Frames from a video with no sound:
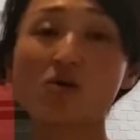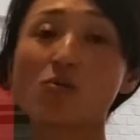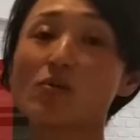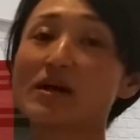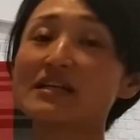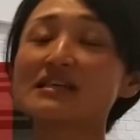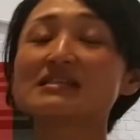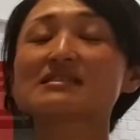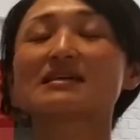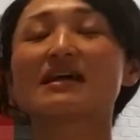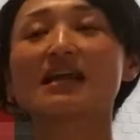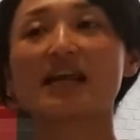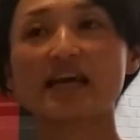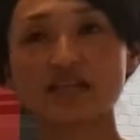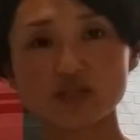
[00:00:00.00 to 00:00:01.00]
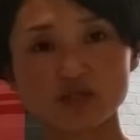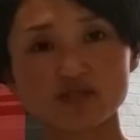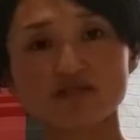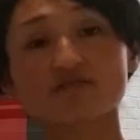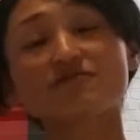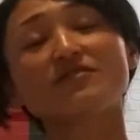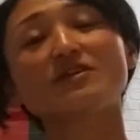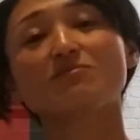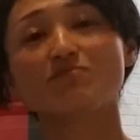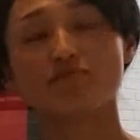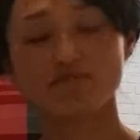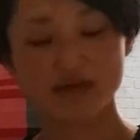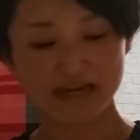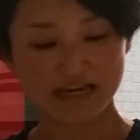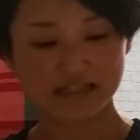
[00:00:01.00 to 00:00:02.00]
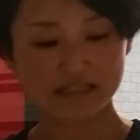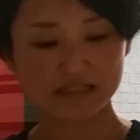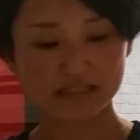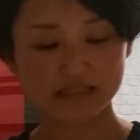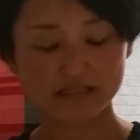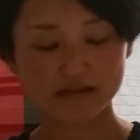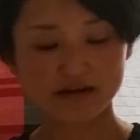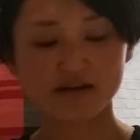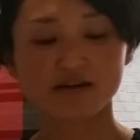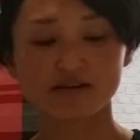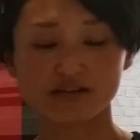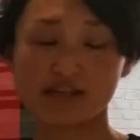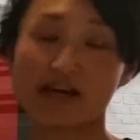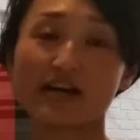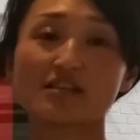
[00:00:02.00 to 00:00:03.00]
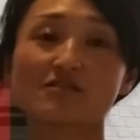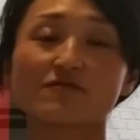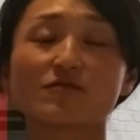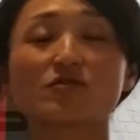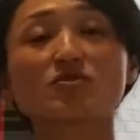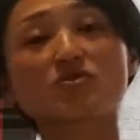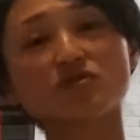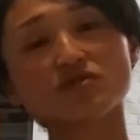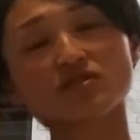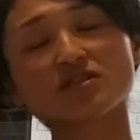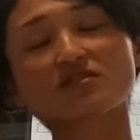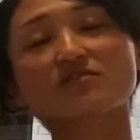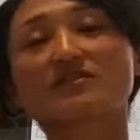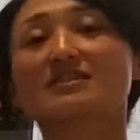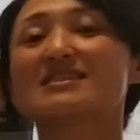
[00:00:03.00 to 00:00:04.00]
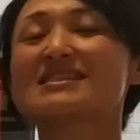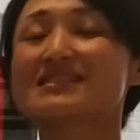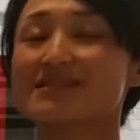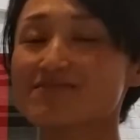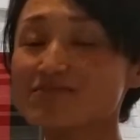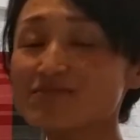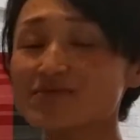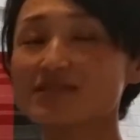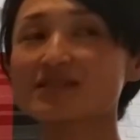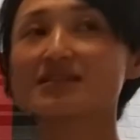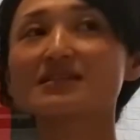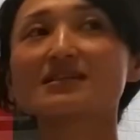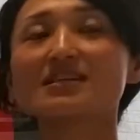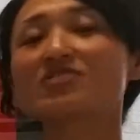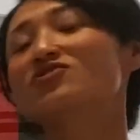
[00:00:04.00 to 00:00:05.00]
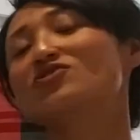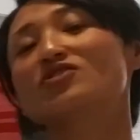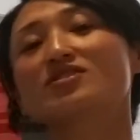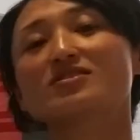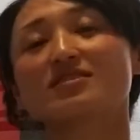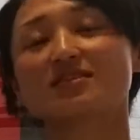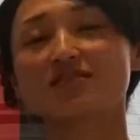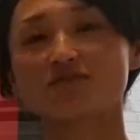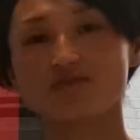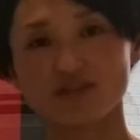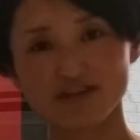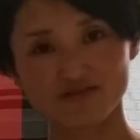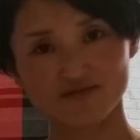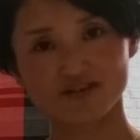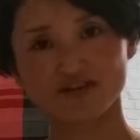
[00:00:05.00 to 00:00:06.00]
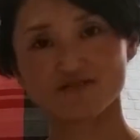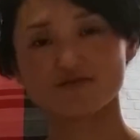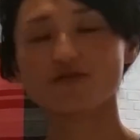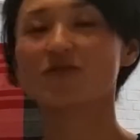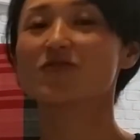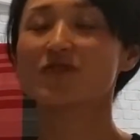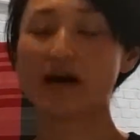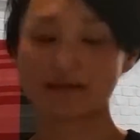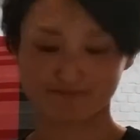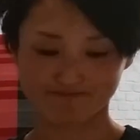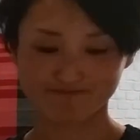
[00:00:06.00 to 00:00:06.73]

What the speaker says: One is a lesson fee-based class for students who are simply interested in weaving for fun.